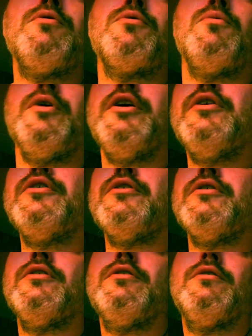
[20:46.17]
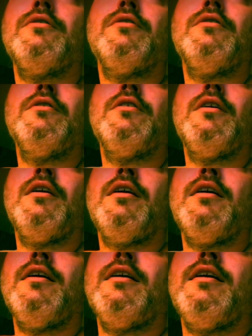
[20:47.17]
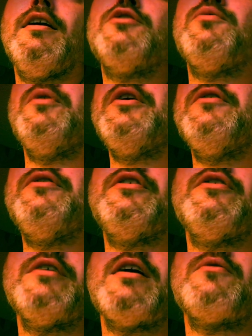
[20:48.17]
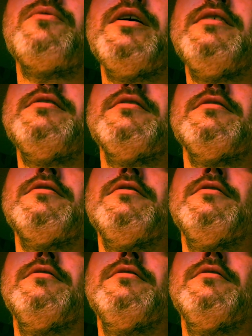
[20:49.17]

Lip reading: are weird. It's weird that you're not a racist.